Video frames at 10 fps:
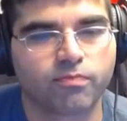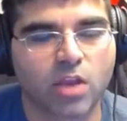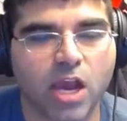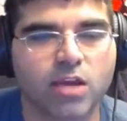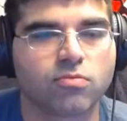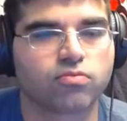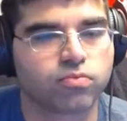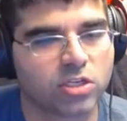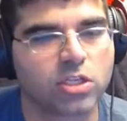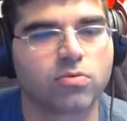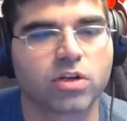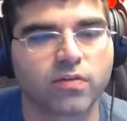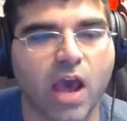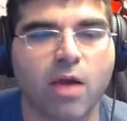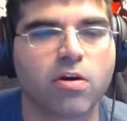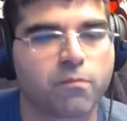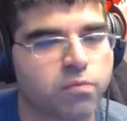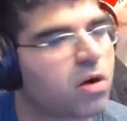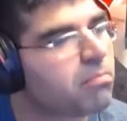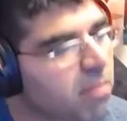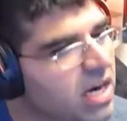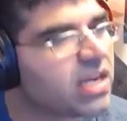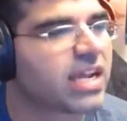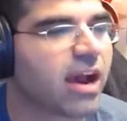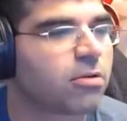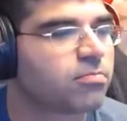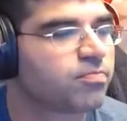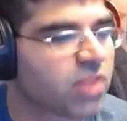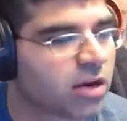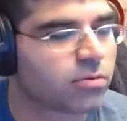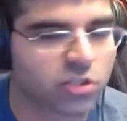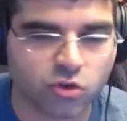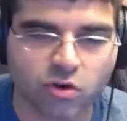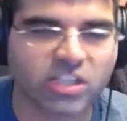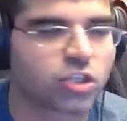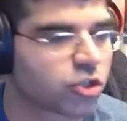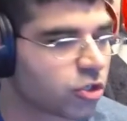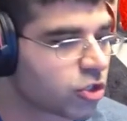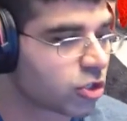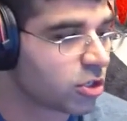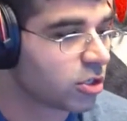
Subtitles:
I would have put money down that it was Christchurch.